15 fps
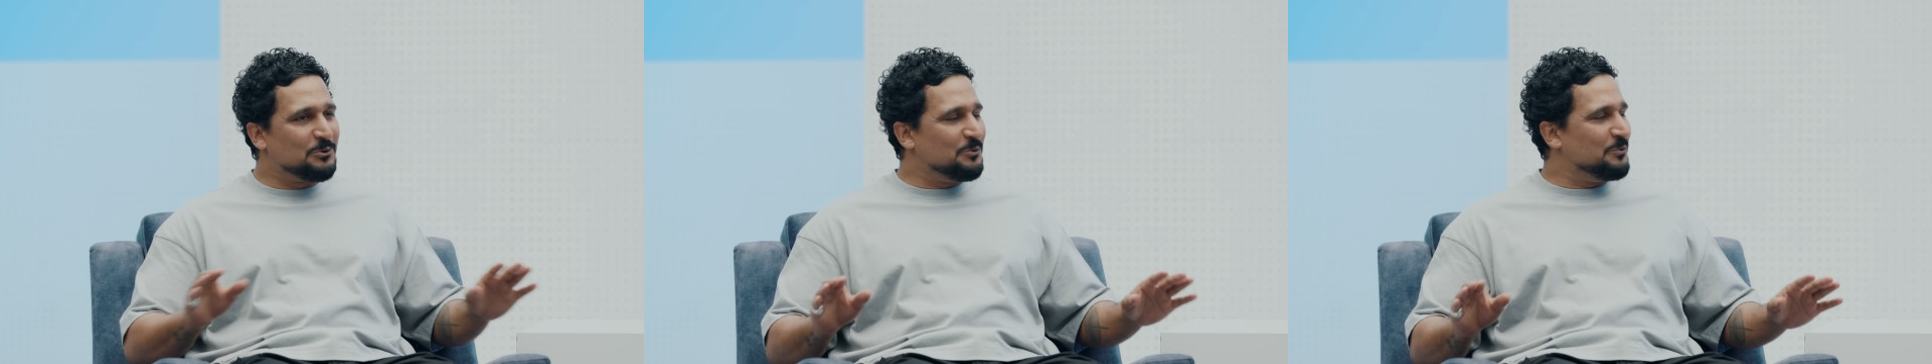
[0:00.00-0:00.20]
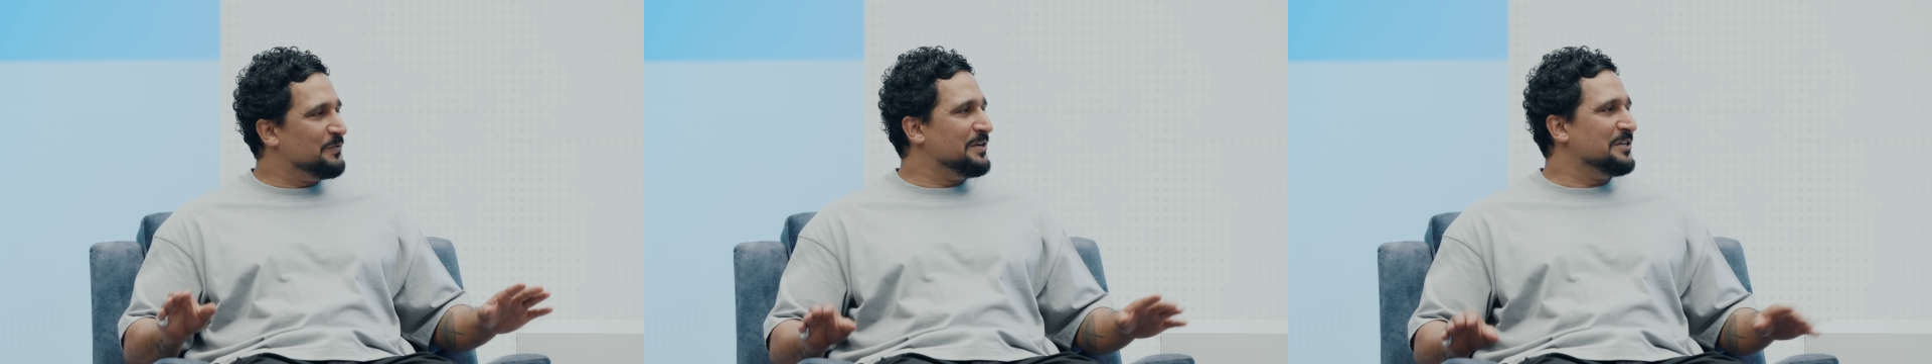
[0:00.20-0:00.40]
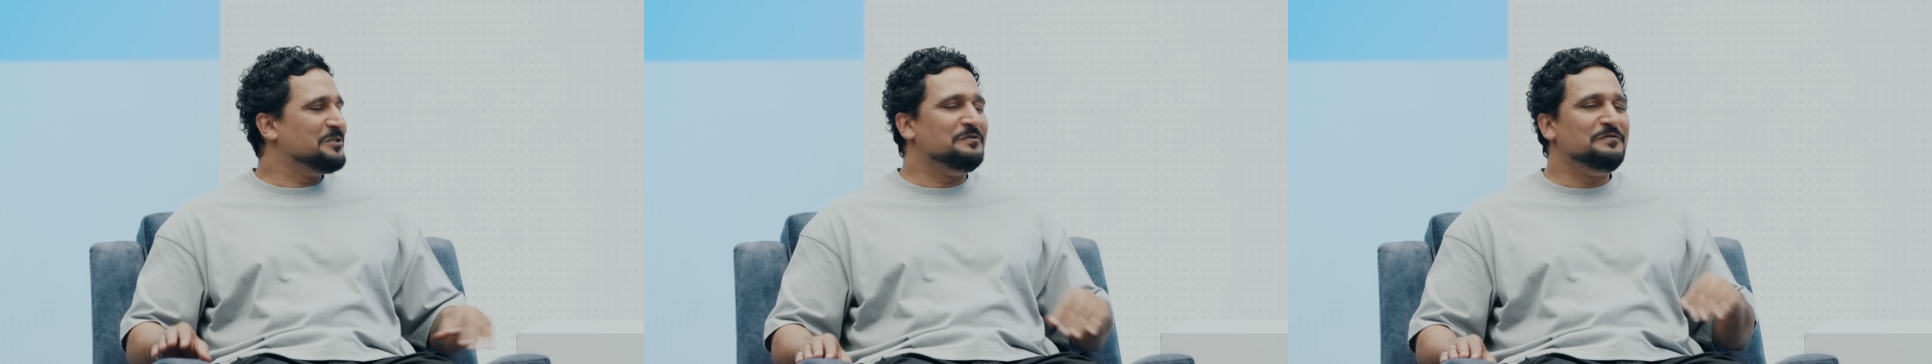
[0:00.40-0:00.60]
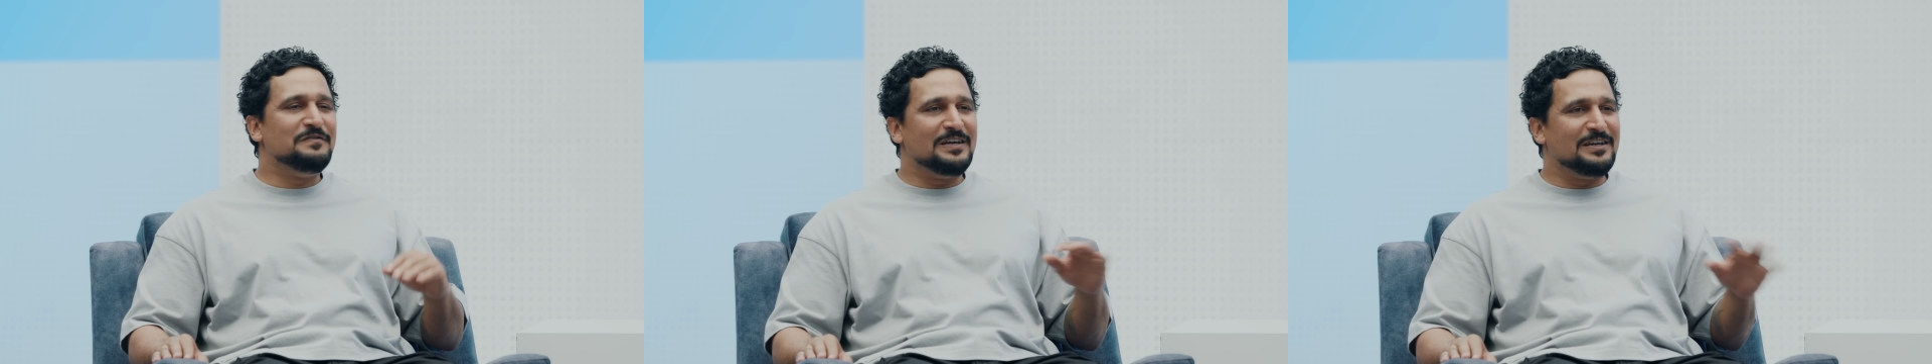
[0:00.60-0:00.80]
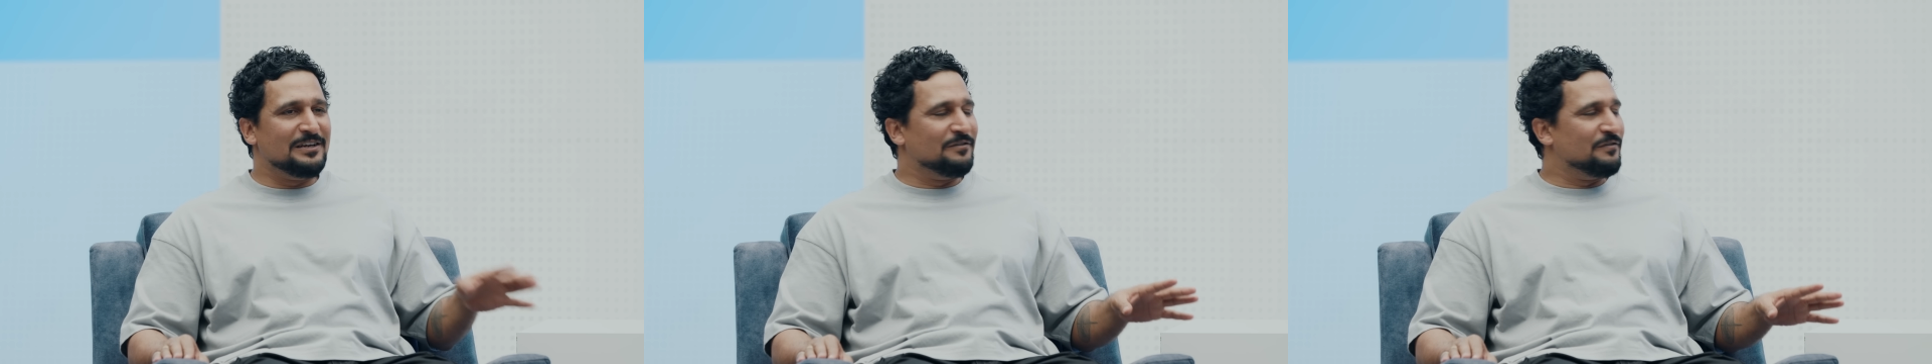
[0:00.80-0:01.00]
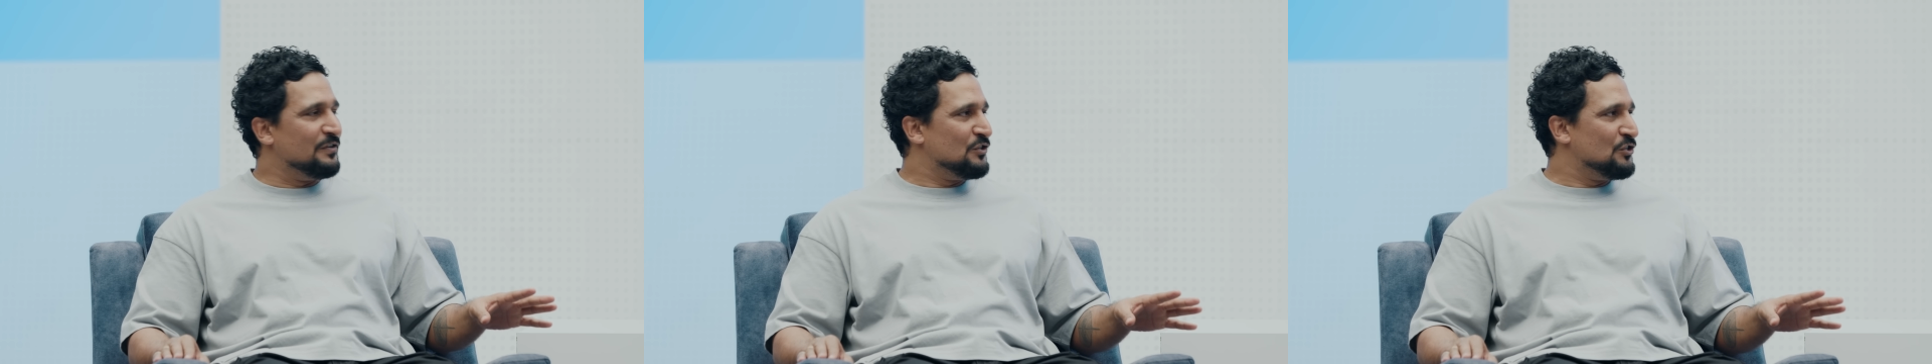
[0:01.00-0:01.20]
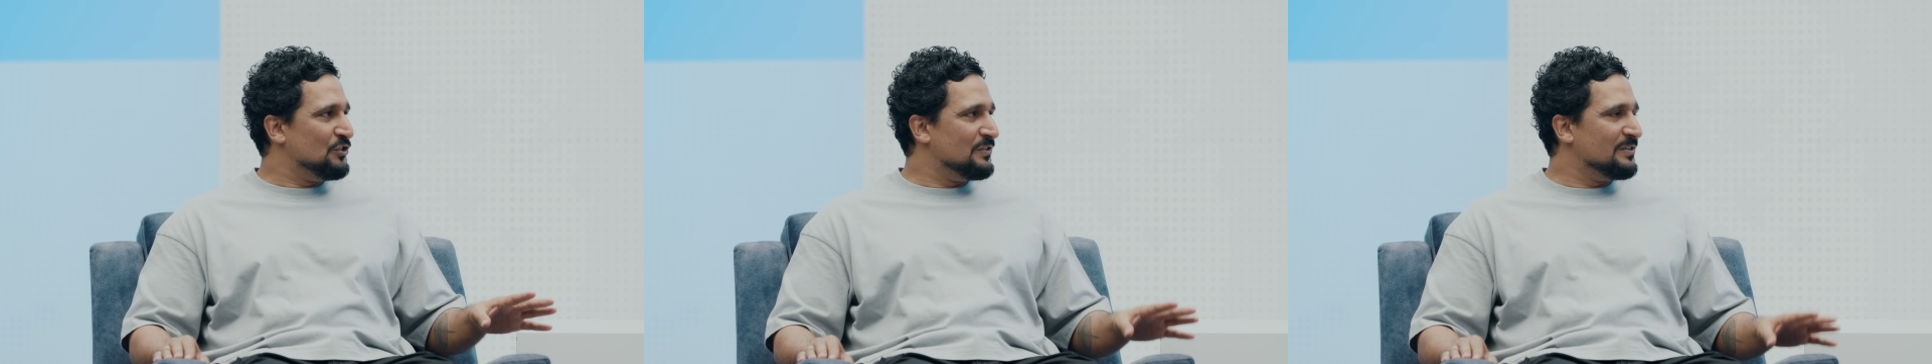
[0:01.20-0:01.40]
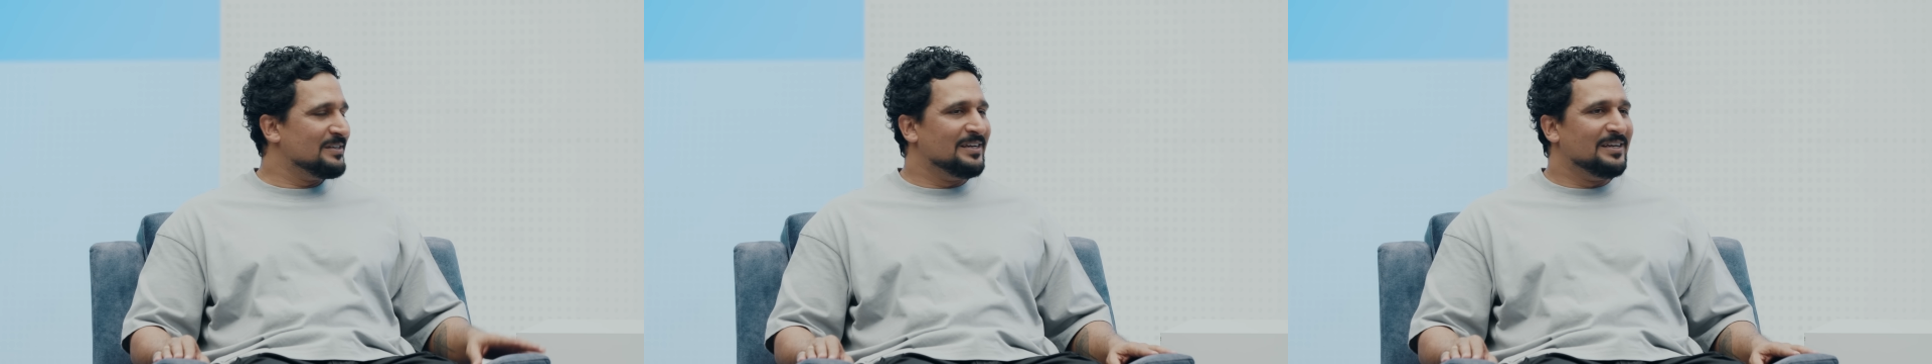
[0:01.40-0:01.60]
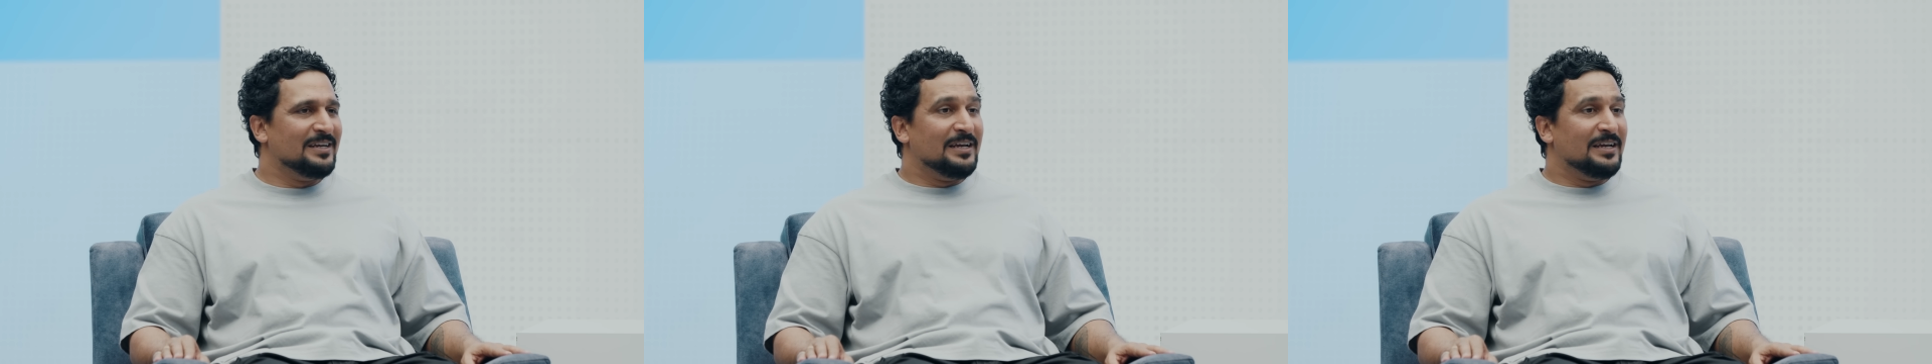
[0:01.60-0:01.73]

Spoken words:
two ways, very efficient.